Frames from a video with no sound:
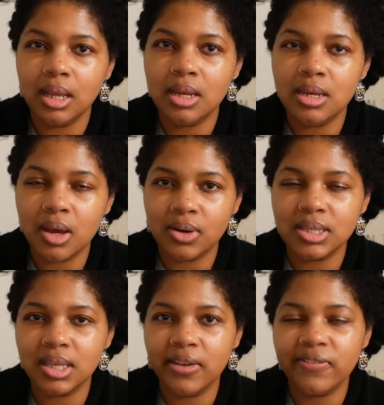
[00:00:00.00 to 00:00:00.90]
notice
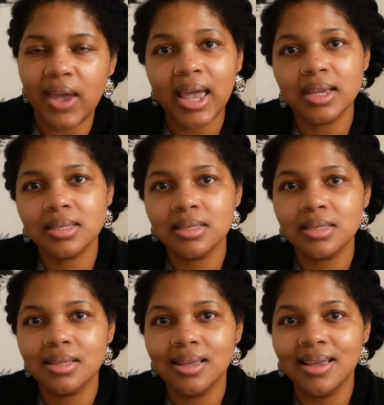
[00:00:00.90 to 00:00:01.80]
the effects
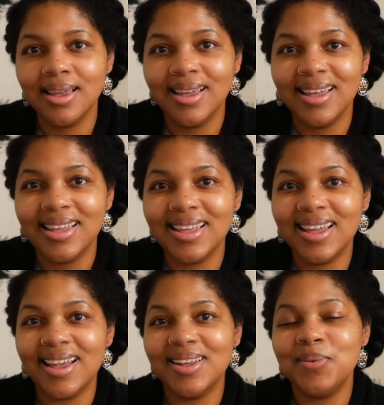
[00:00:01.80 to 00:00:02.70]

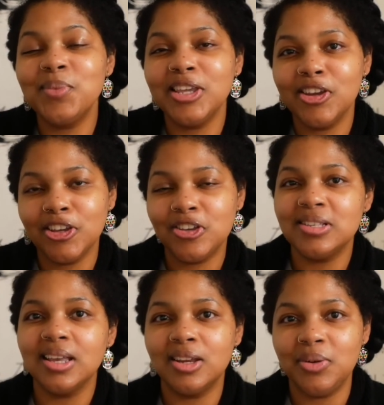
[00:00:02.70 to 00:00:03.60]
when you're
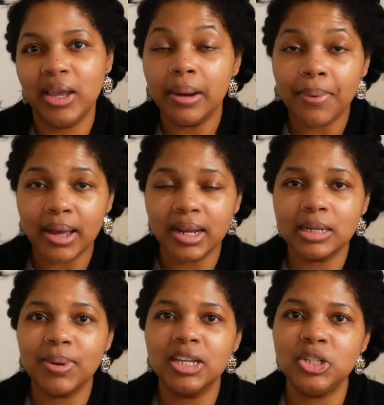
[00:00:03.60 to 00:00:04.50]
using a new hair product,
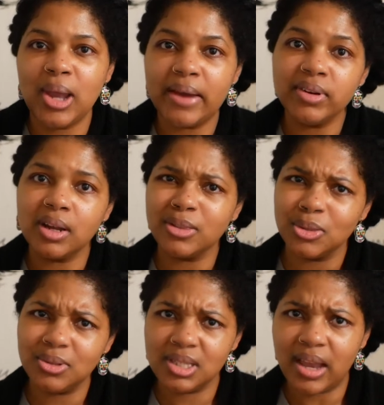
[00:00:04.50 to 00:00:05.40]
because you have to go
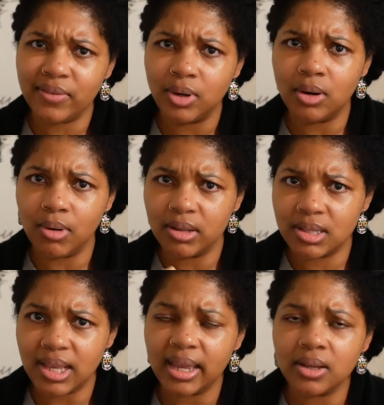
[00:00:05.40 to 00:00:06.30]
through several growth
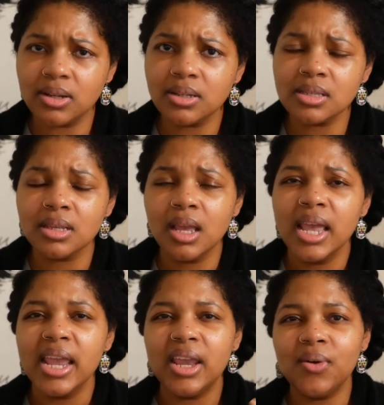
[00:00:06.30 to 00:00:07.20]
cycles
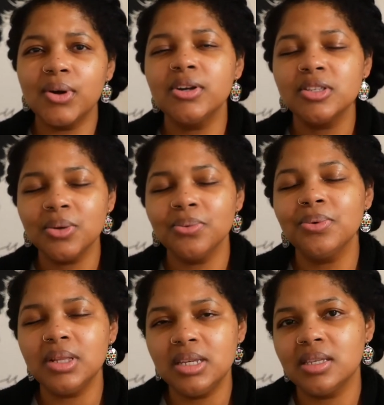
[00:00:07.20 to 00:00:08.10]
in order to
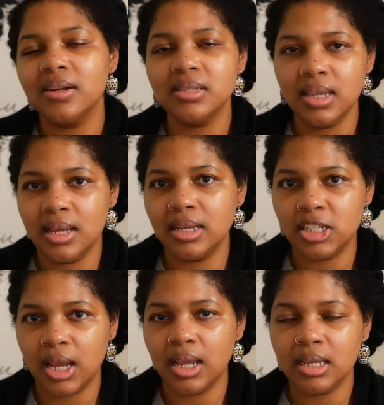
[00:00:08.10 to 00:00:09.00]
really start seeing a
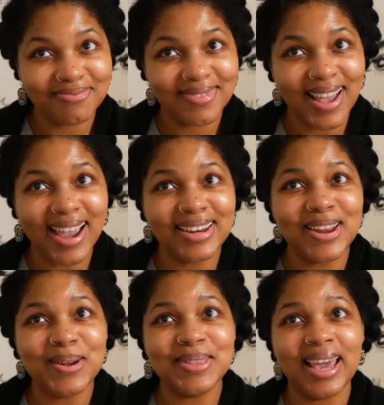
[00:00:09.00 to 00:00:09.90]
change. I
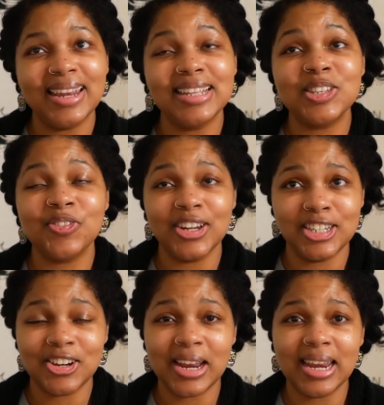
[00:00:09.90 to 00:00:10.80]
know that it's
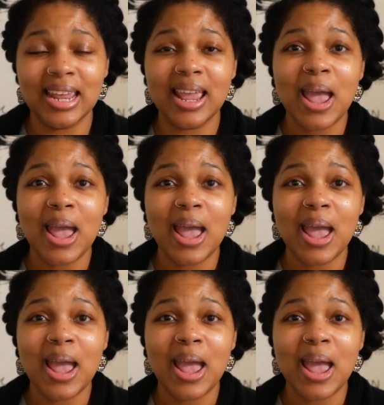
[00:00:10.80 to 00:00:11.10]
frustrating,